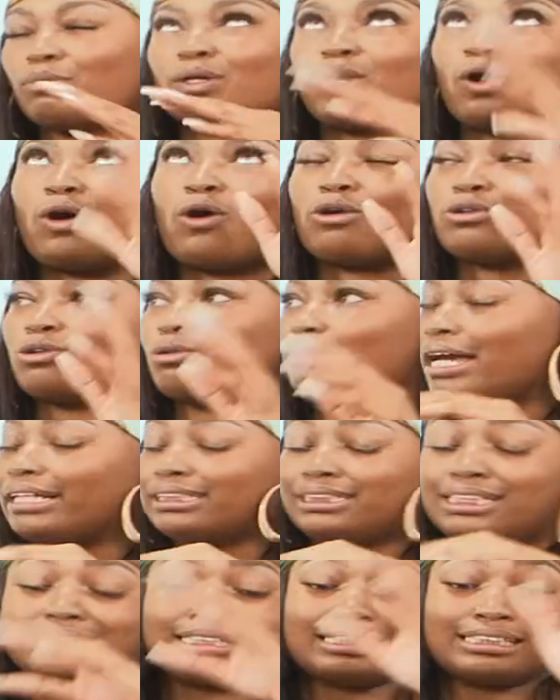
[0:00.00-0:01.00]
We all know
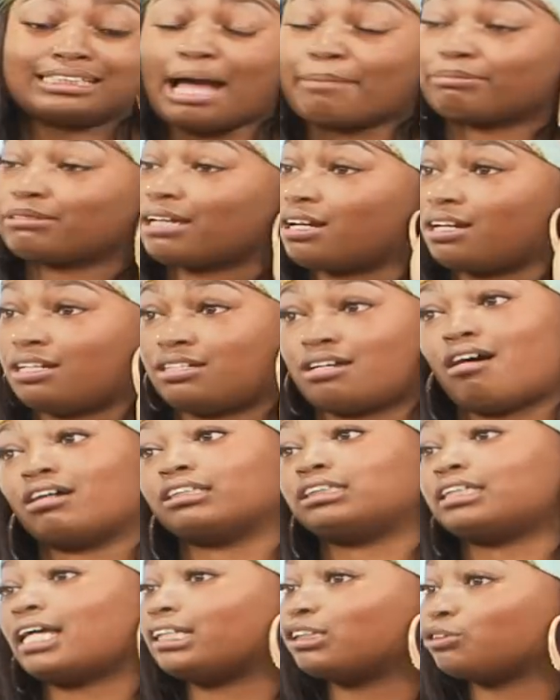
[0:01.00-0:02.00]
that. She could stop trying to
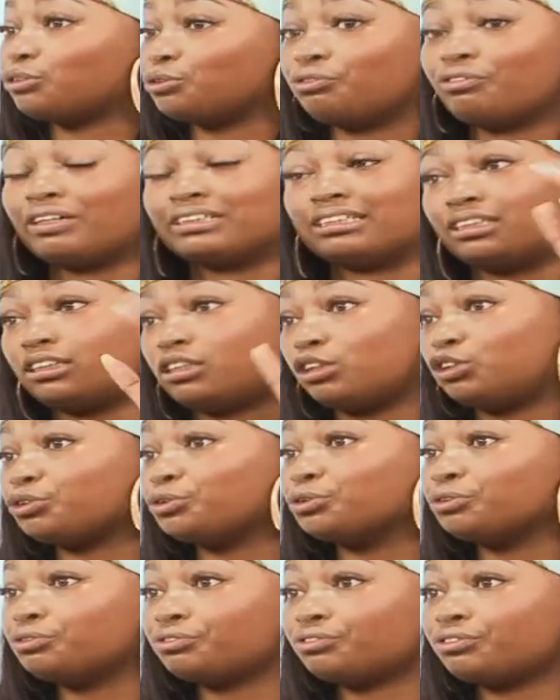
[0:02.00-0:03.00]
dodge that truth, because it's the truth.